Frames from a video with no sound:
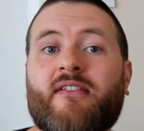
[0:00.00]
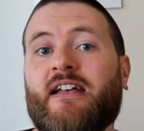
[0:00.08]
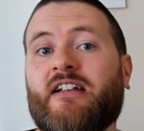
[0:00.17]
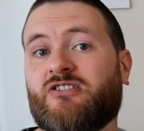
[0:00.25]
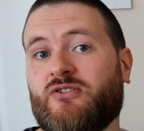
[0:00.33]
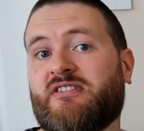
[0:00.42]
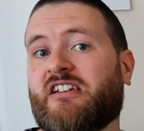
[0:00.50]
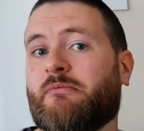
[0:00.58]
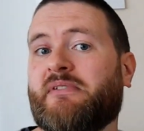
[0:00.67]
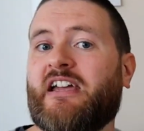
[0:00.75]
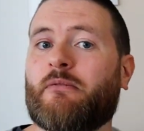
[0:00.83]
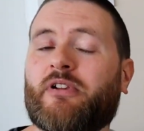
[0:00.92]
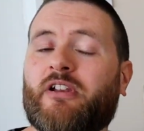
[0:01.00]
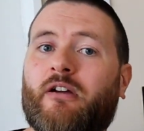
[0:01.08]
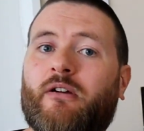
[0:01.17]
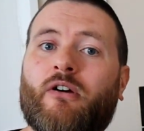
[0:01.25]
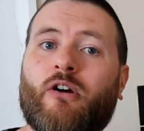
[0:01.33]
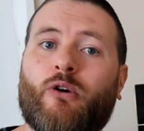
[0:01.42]
then do stick them down
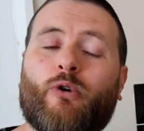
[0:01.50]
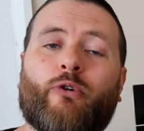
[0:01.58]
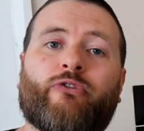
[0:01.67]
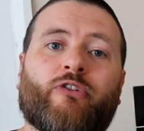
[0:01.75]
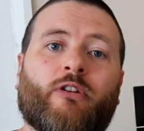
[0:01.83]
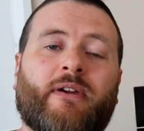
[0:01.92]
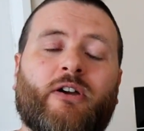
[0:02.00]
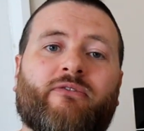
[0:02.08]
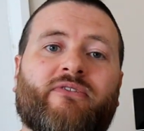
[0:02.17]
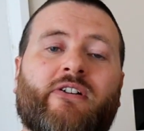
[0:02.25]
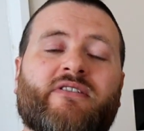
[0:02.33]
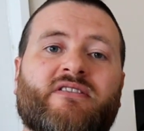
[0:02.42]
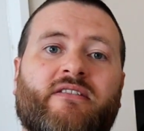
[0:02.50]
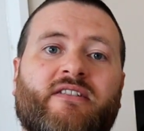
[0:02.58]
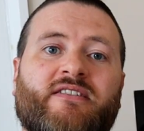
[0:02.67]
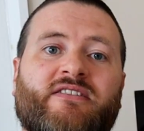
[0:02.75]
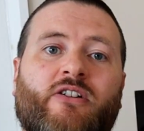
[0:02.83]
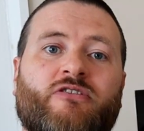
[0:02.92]
below or follow me on various
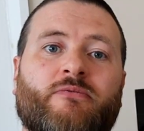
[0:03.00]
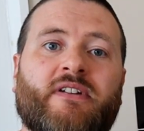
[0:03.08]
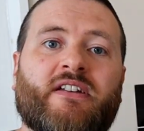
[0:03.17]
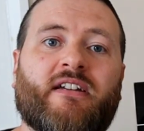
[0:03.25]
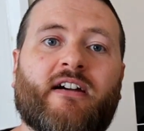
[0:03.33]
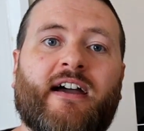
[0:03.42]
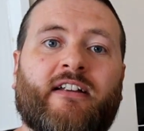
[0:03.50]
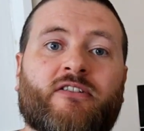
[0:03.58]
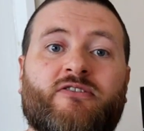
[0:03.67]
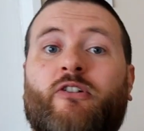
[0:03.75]
other social media handles.